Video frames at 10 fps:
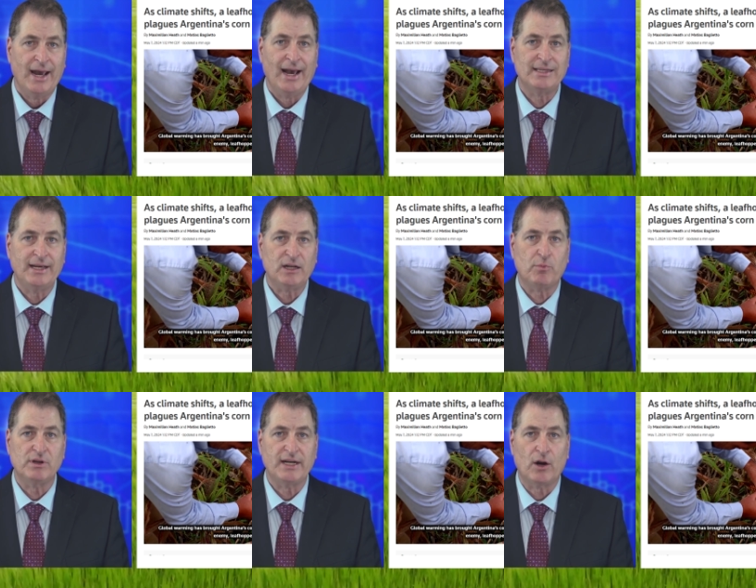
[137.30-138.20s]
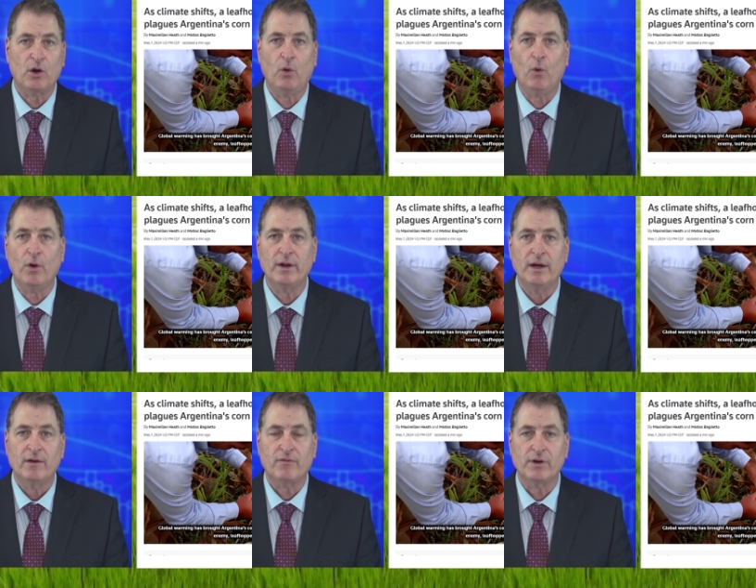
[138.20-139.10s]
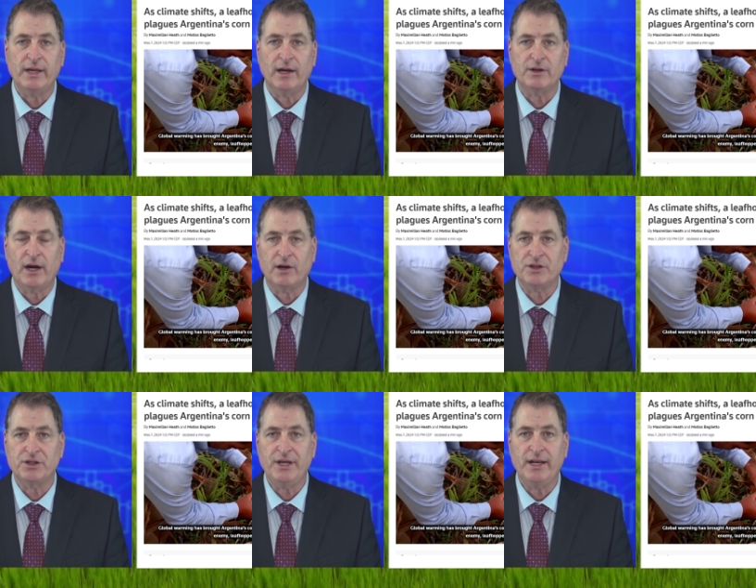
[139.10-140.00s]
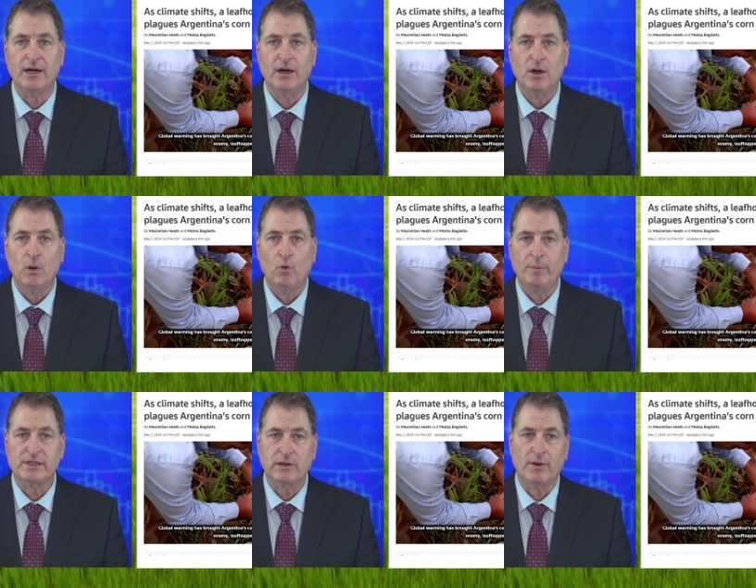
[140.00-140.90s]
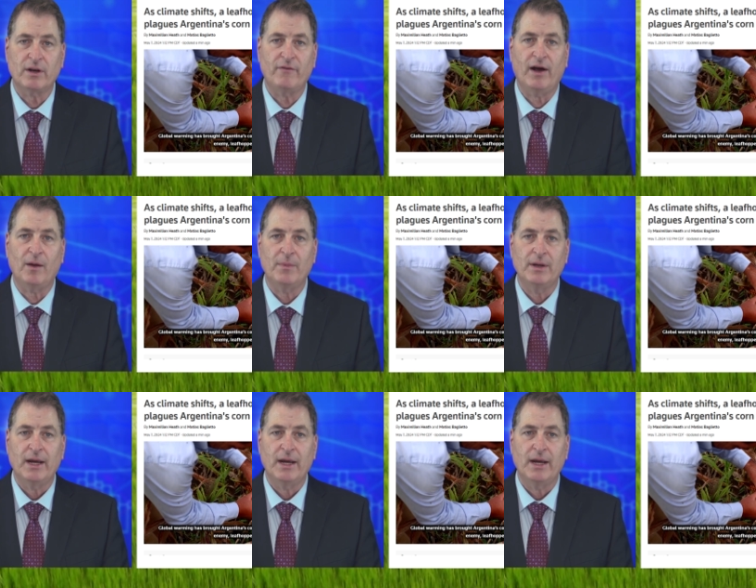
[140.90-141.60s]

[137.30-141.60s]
as the exports out of corn for Argentina will be slow to develop.